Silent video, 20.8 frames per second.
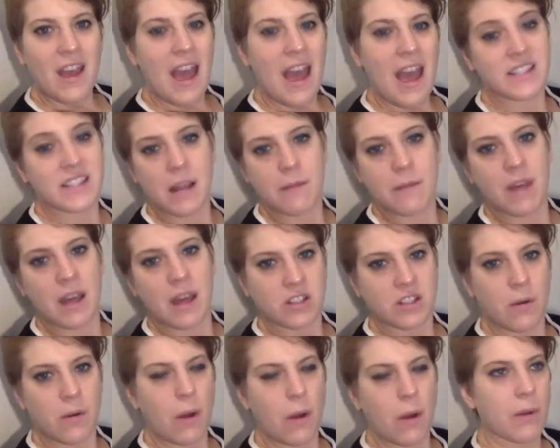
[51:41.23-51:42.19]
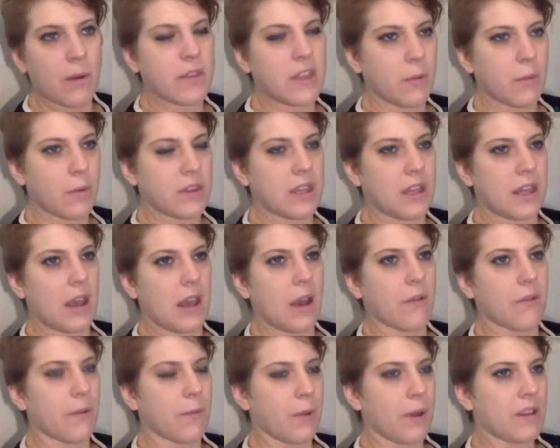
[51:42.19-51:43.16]
and same thing. So I think with the
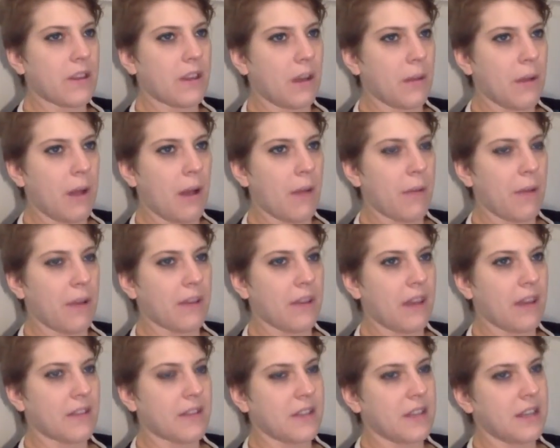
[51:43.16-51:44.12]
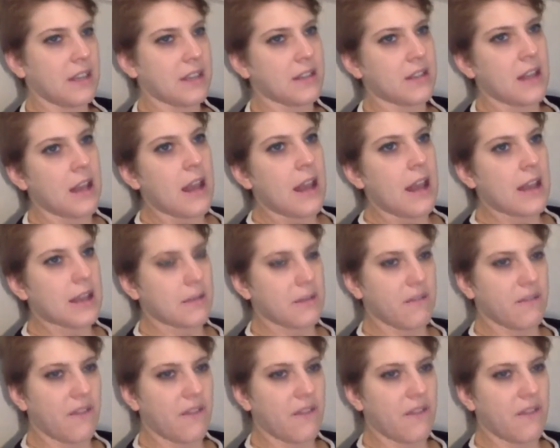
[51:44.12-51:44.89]
if you're coming out playing the NFC East, it's be